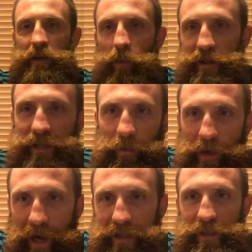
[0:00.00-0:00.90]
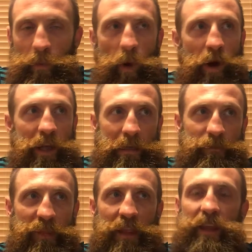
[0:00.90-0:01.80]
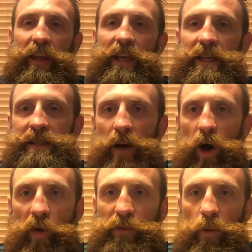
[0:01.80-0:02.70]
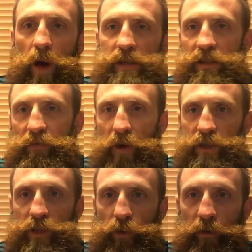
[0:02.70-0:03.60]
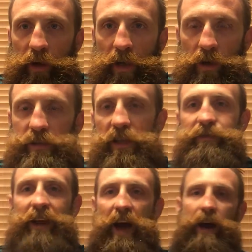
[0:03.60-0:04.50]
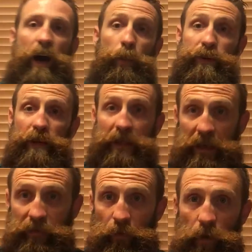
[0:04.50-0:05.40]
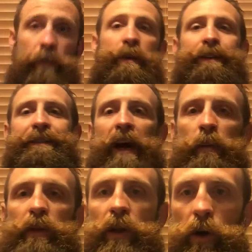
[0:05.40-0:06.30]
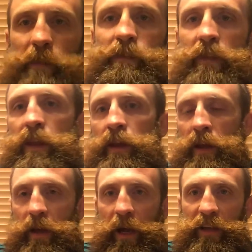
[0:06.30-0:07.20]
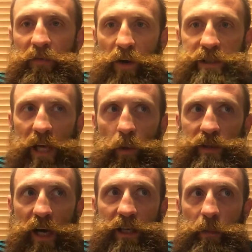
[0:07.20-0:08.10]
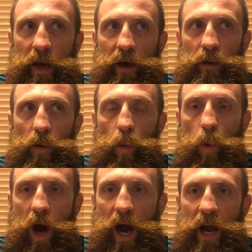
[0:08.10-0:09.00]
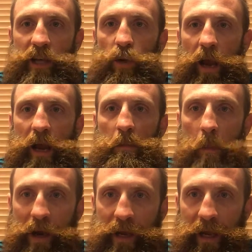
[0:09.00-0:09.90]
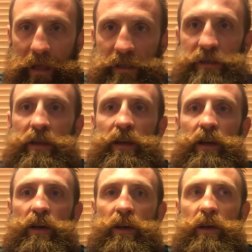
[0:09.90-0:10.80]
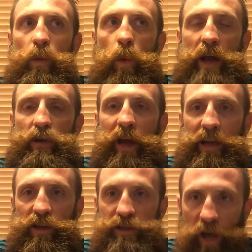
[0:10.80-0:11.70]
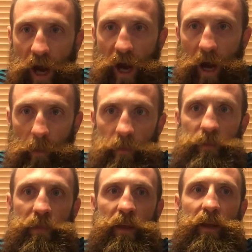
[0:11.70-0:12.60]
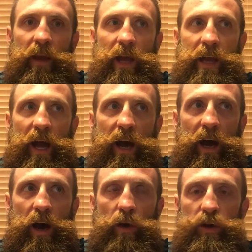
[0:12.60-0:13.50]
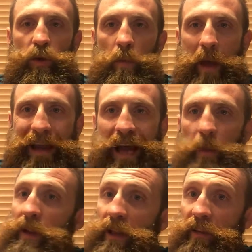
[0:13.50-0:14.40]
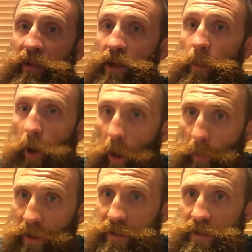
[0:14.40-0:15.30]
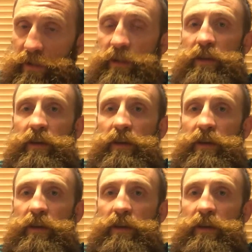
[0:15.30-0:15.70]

What's up guys? Good morning. So hopefully you watched the first two videos. If not, I'll put the link for them down below. In the first day, we talked about why you hate Mondays, why you hate your job, and how you may not be living your purpose